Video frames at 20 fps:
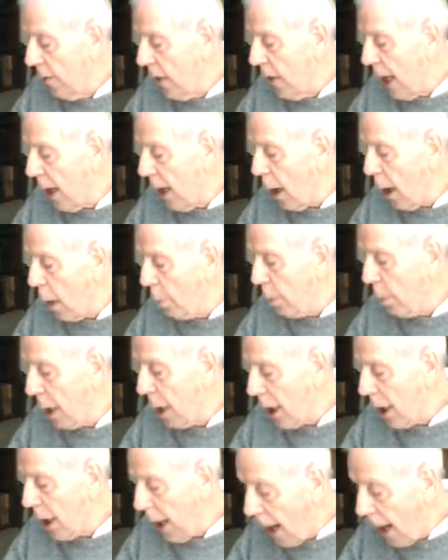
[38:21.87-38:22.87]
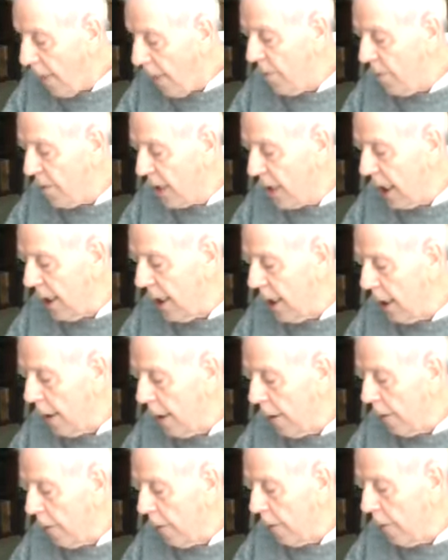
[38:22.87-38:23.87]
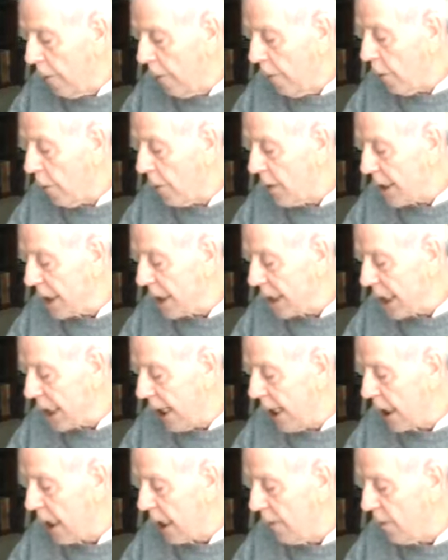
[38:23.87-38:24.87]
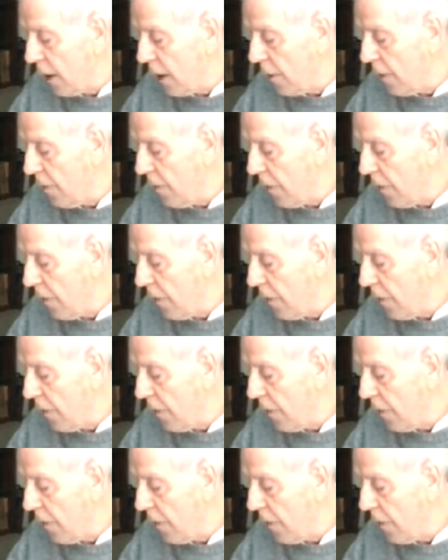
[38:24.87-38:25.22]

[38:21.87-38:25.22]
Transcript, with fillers: they are beloved for the sake of their